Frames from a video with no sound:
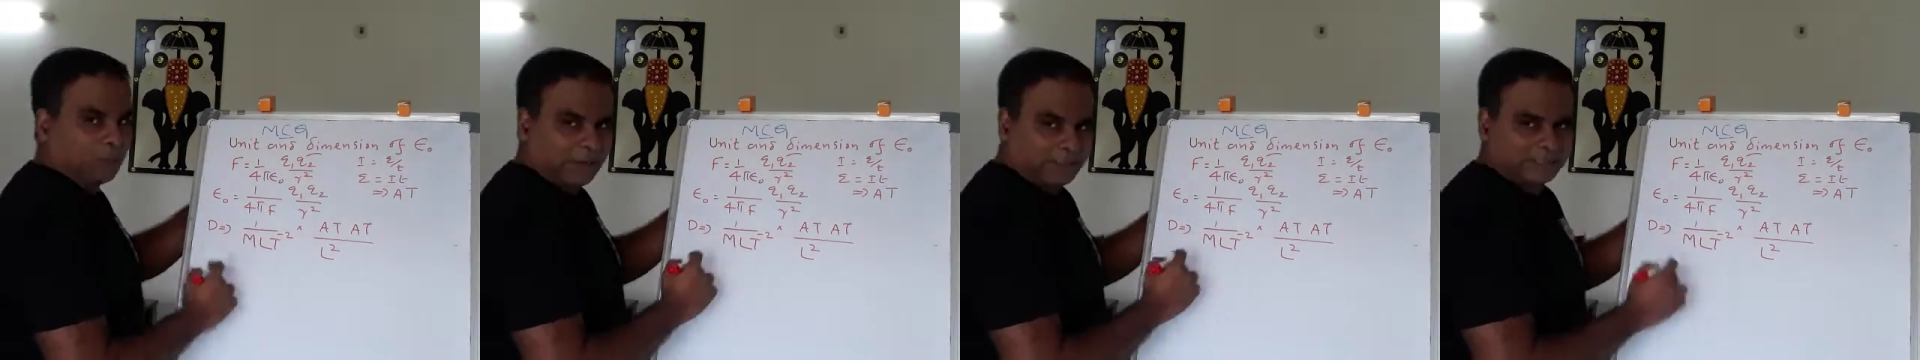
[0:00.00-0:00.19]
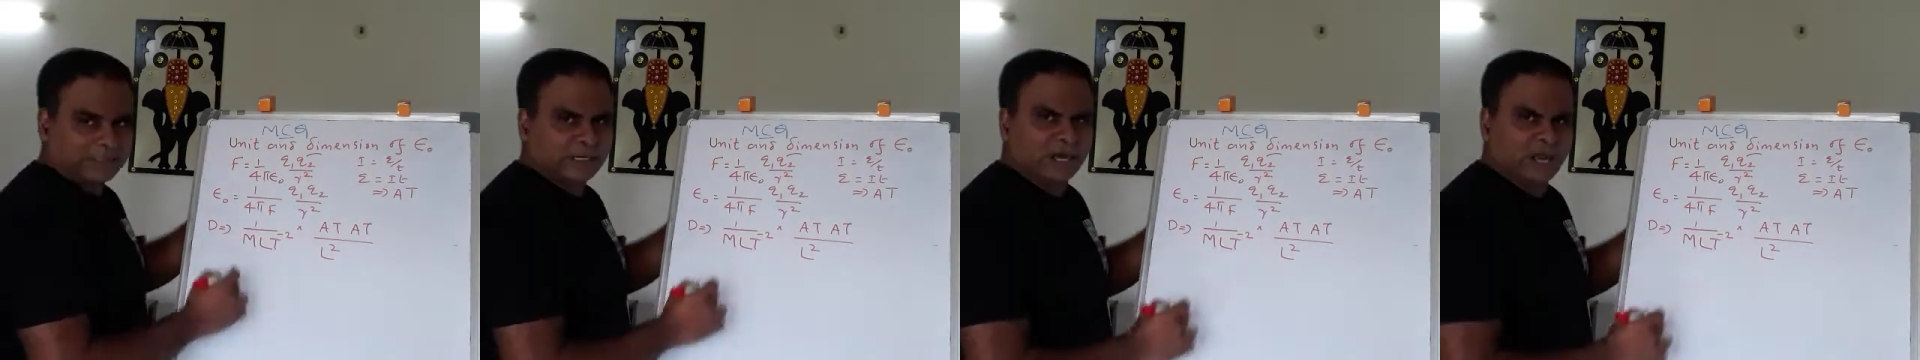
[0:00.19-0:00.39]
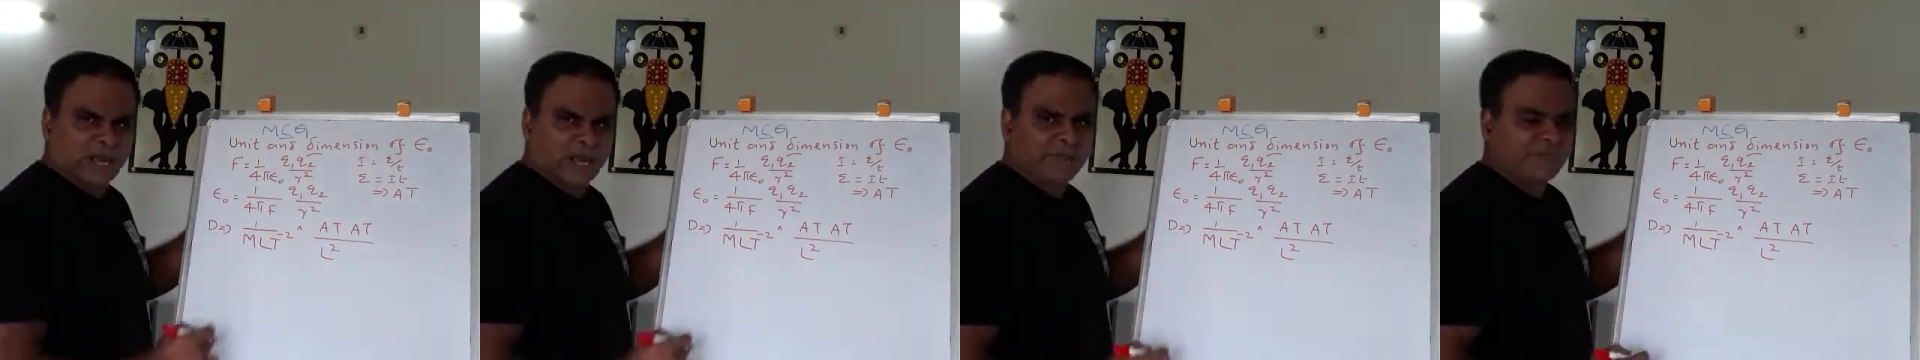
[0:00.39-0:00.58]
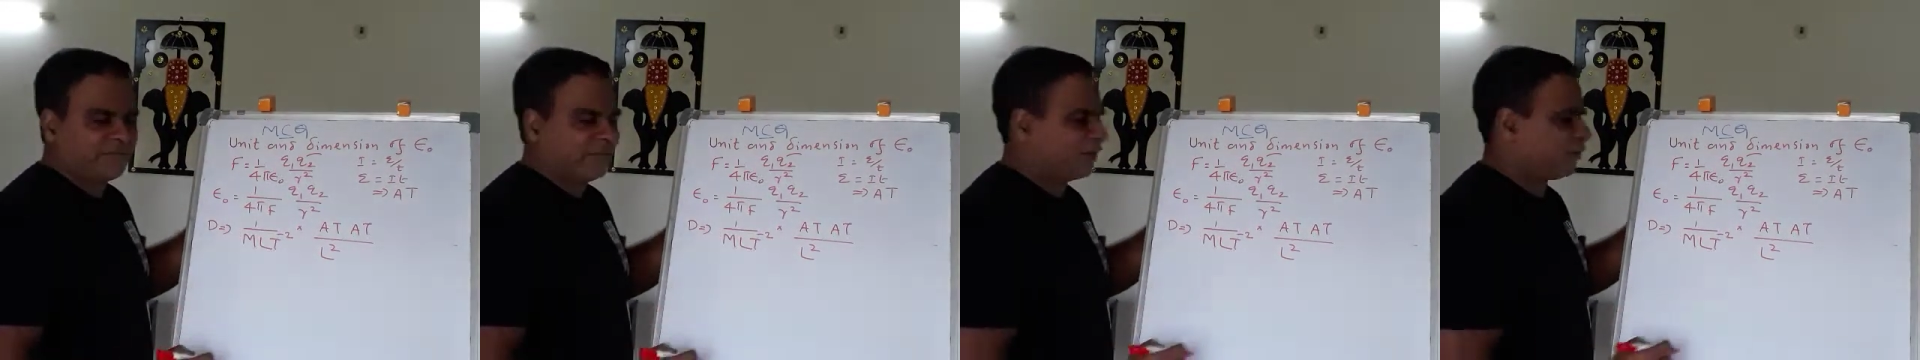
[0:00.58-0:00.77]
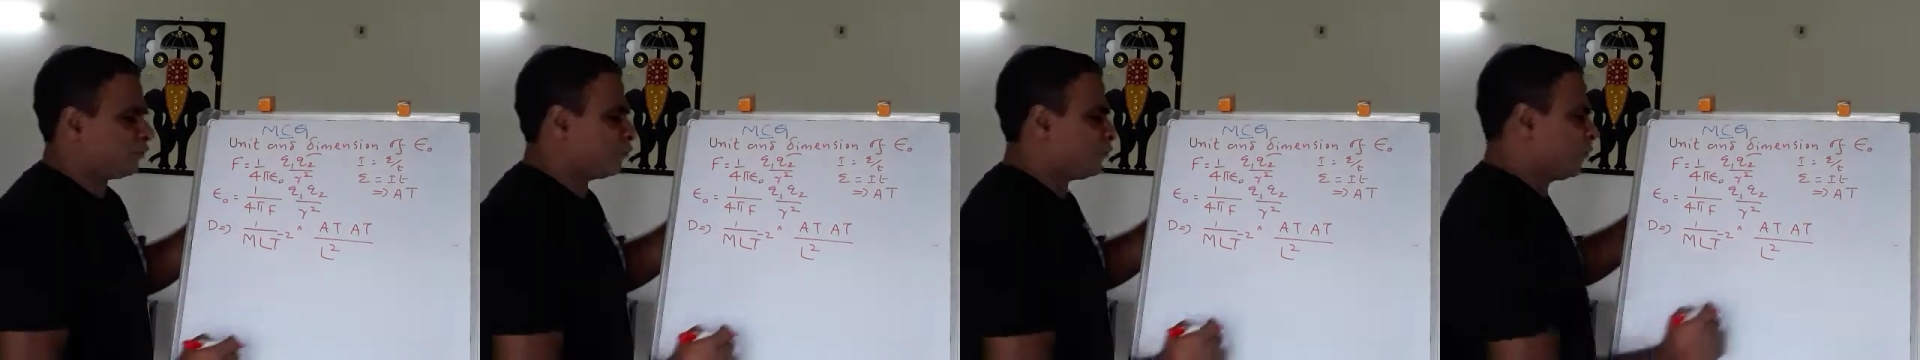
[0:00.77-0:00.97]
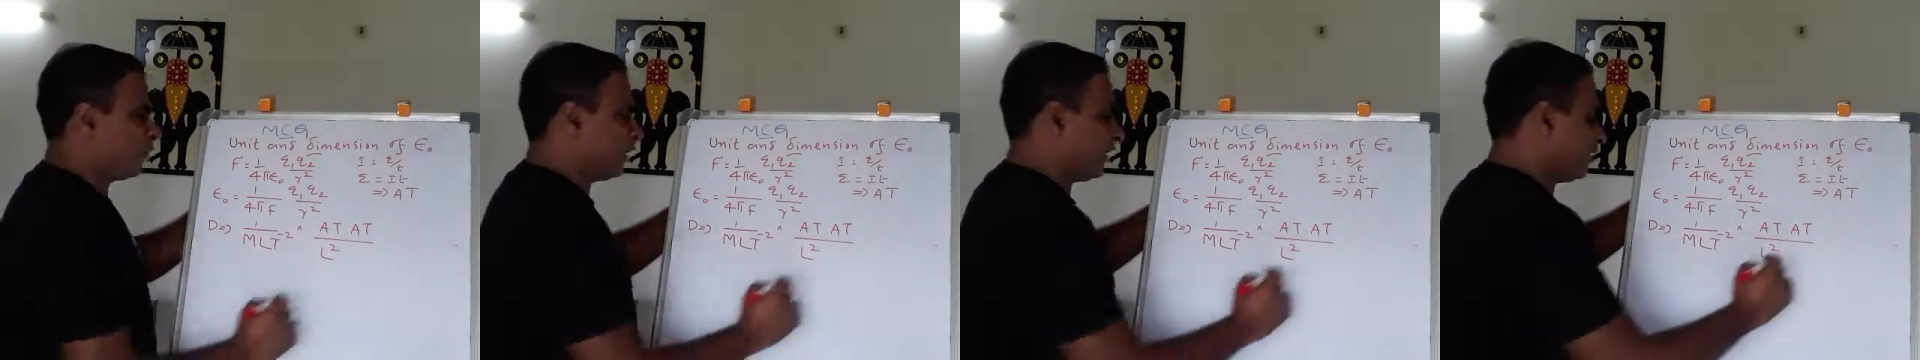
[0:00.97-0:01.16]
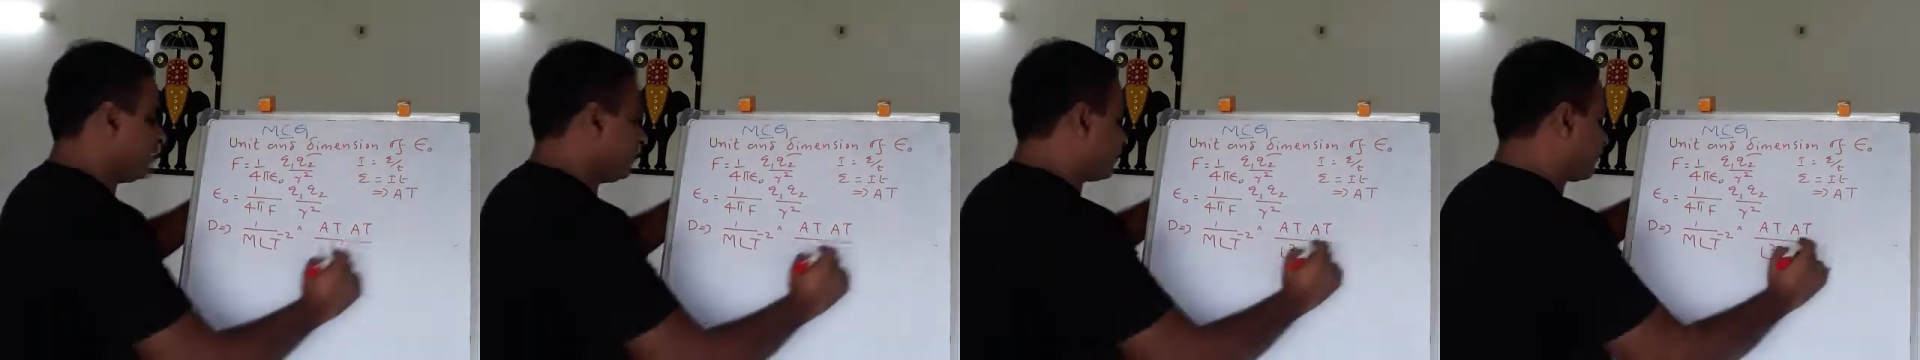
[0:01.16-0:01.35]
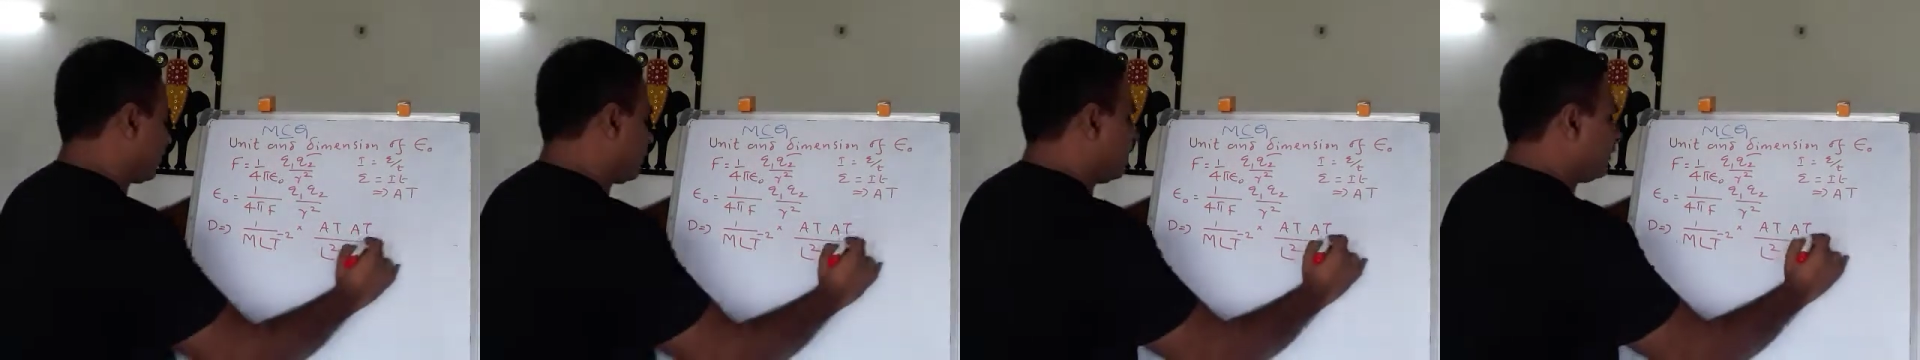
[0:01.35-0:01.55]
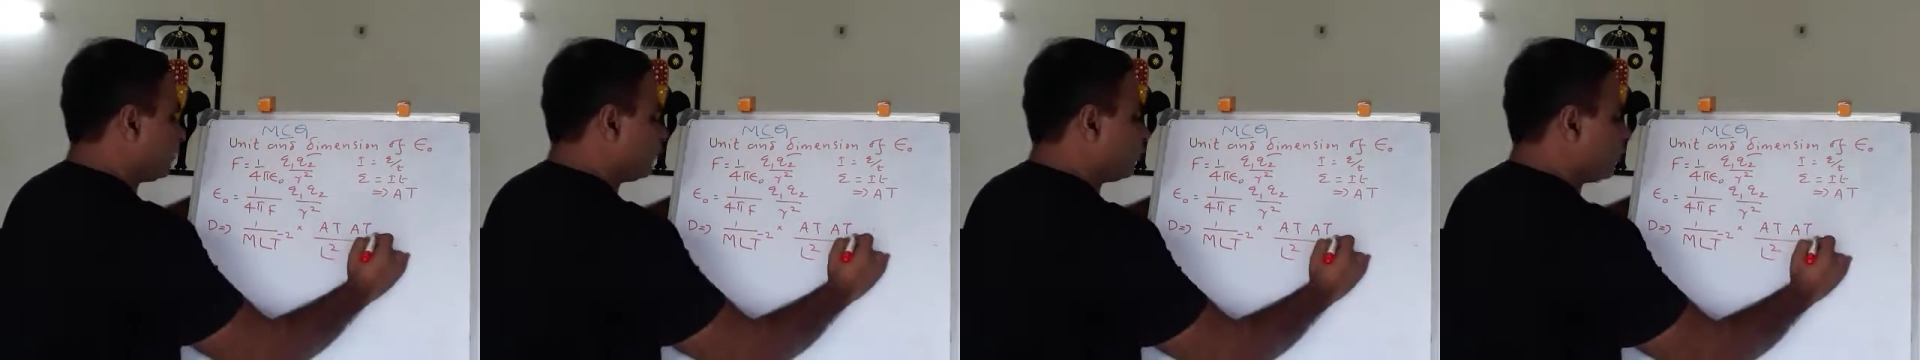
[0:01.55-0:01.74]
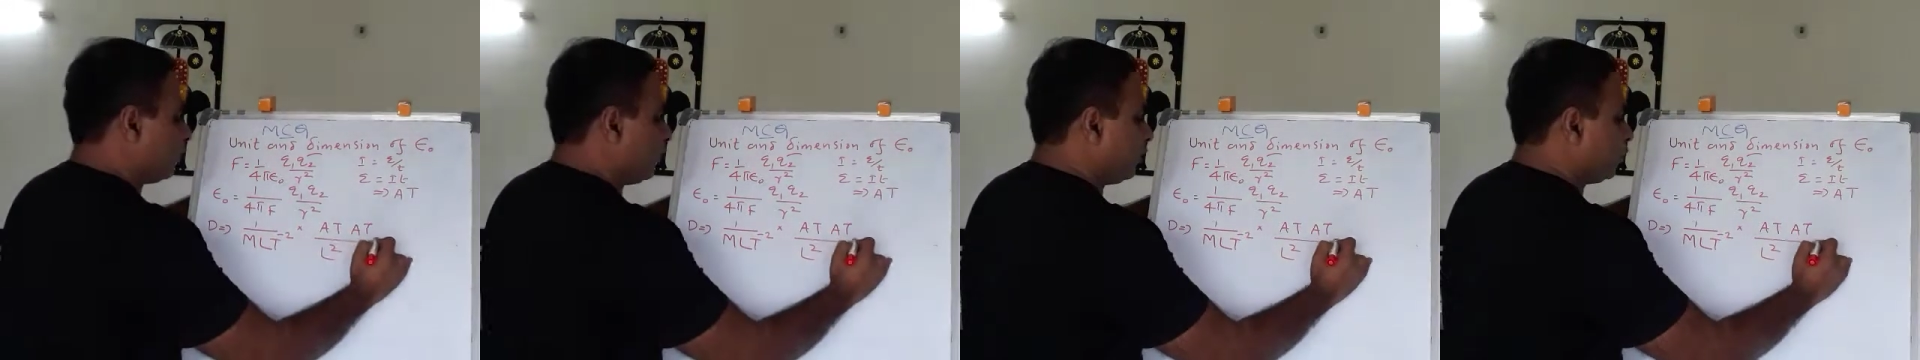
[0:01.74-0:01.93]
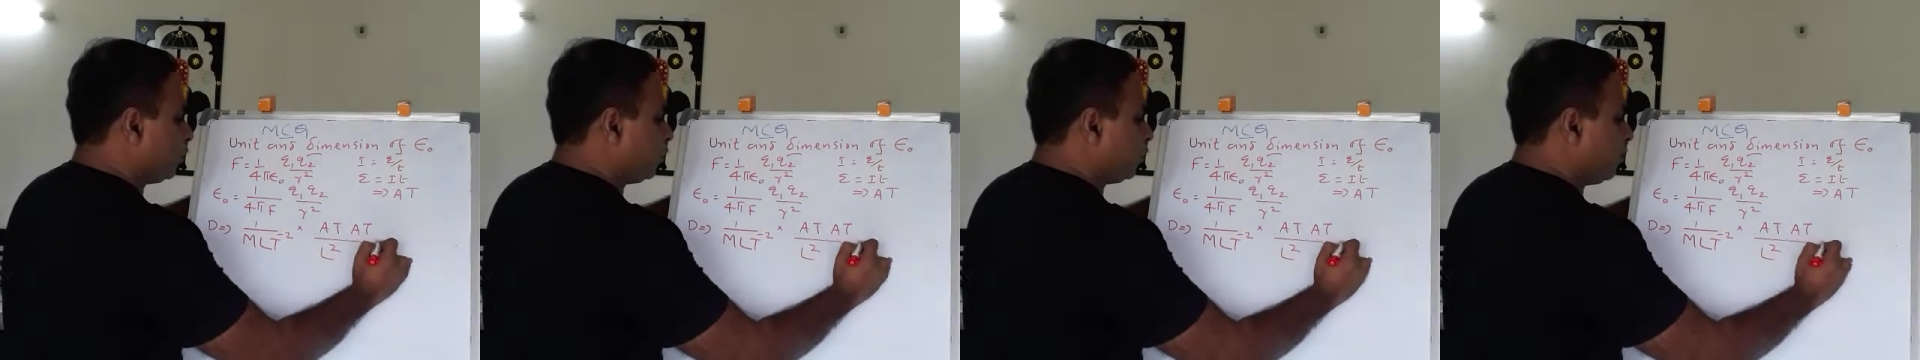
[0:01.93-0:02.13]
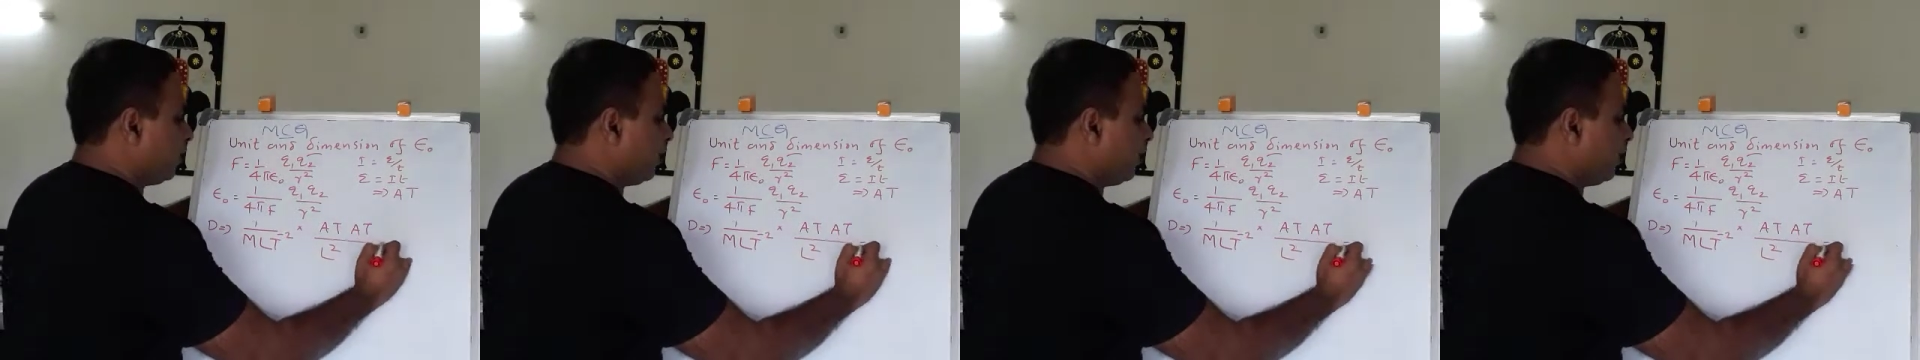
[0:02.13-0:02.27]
by the law of exponents. So it would